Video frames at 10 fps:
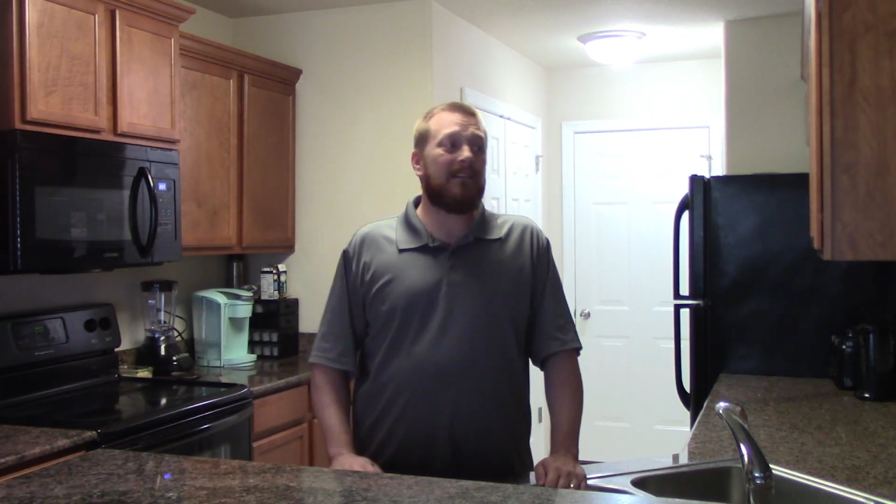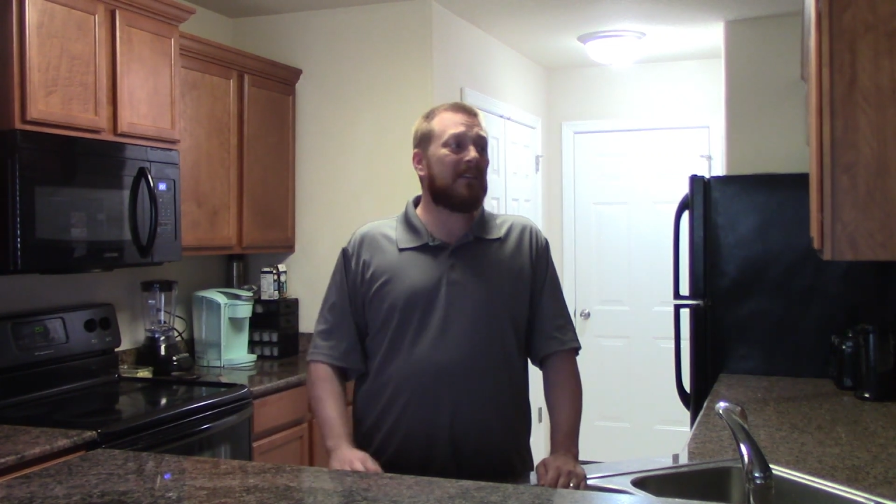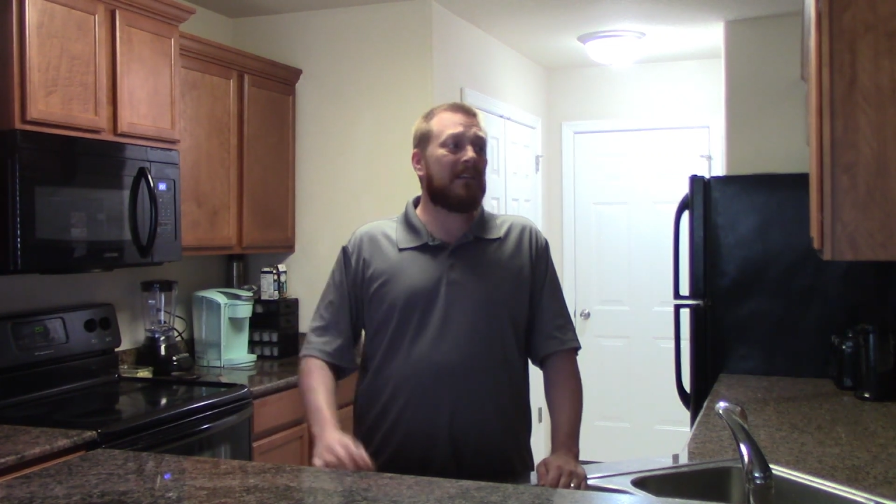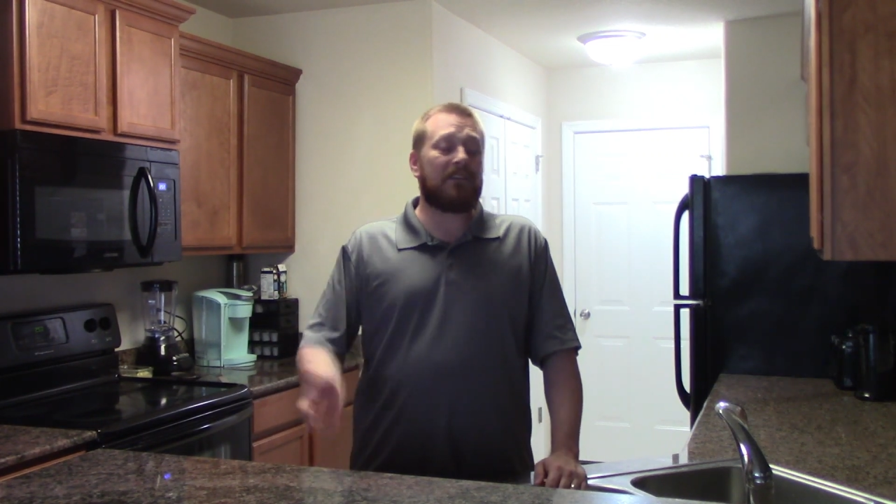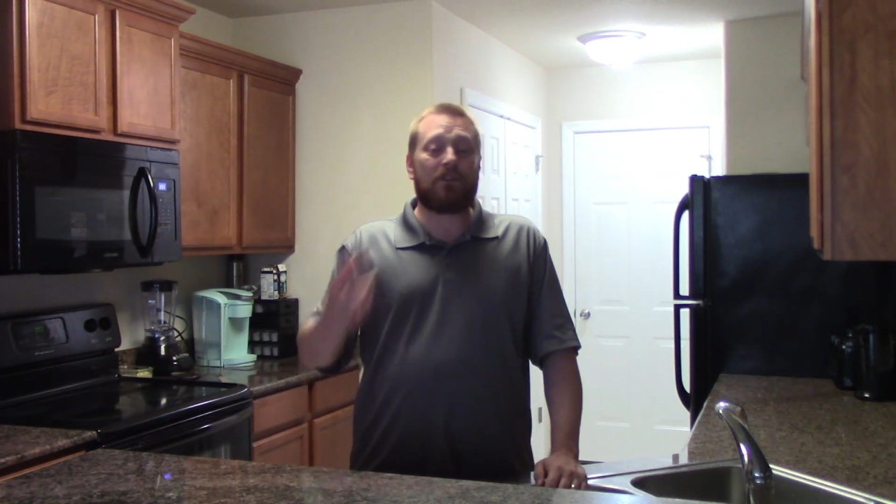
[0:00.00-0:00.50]
even
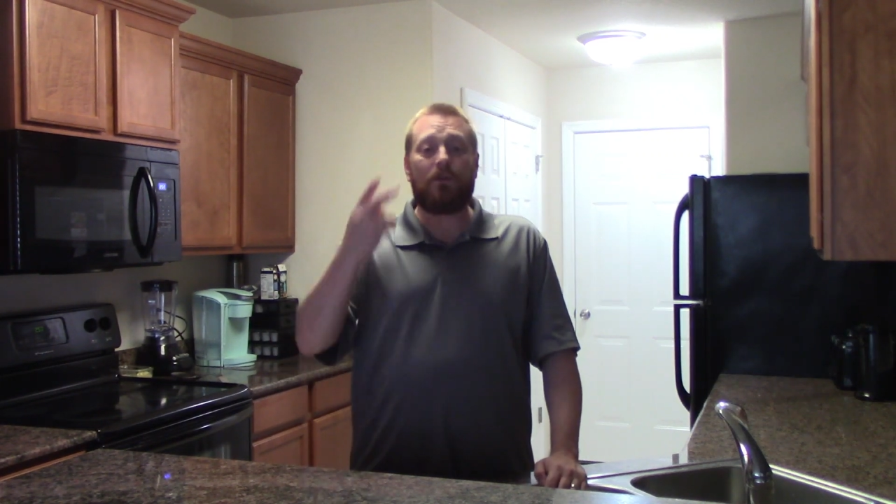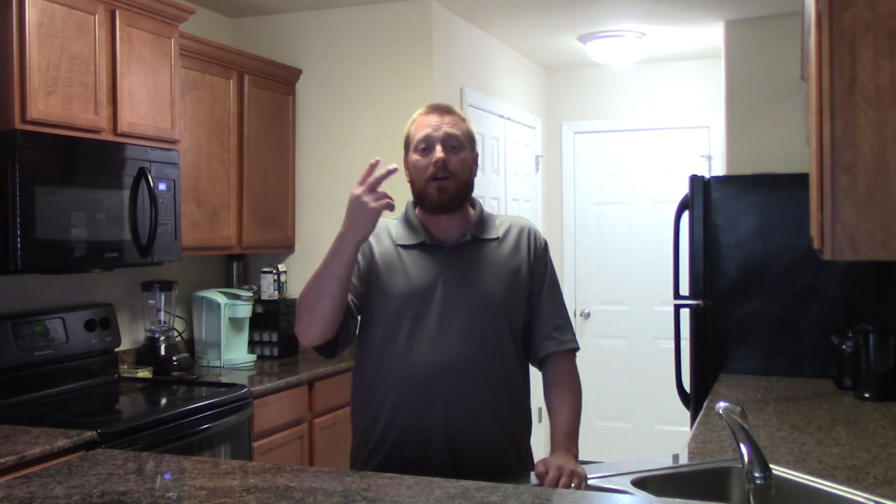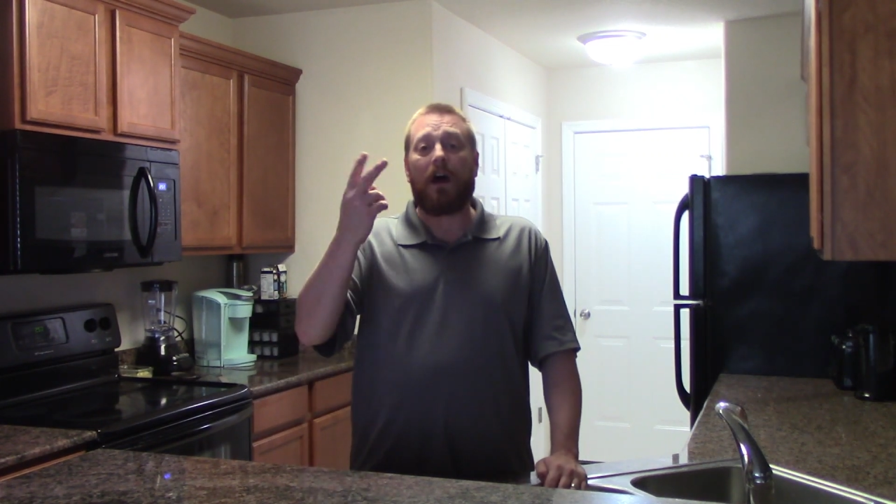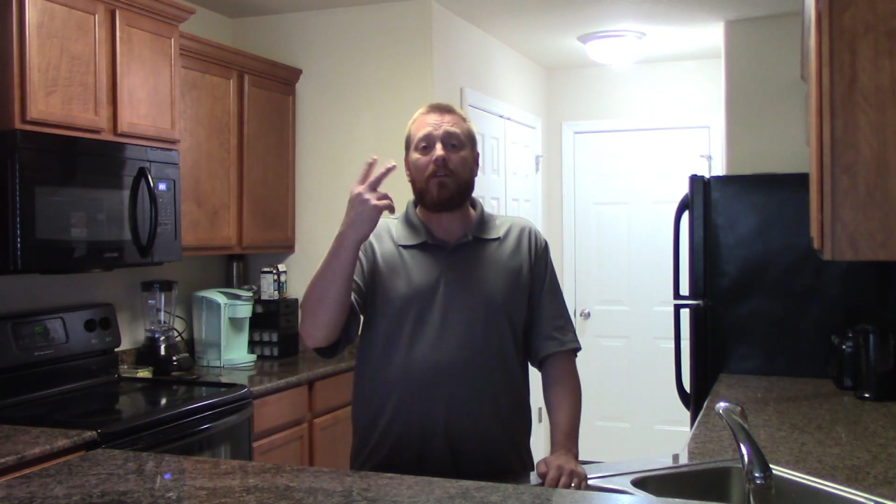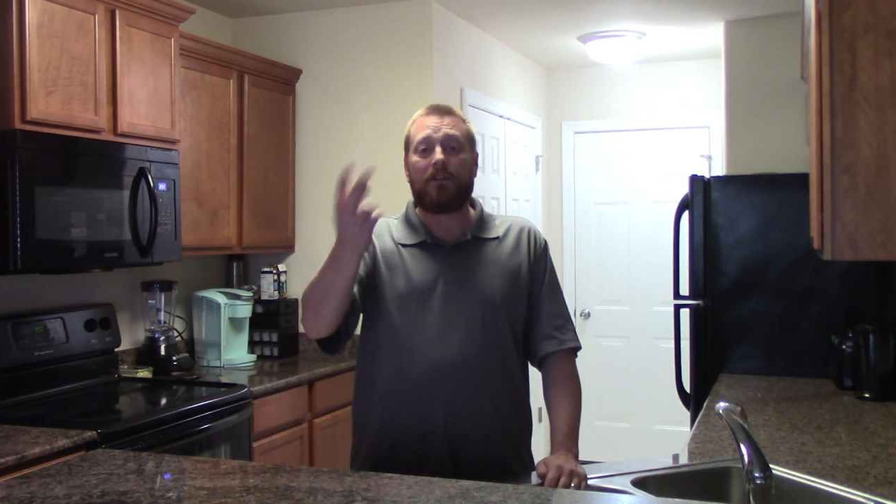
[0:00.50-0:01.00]
into
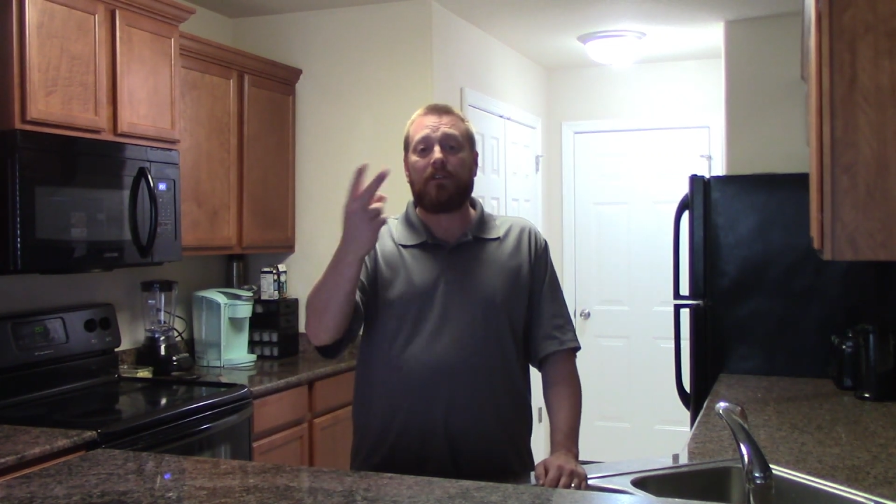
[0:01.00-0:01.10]
2 other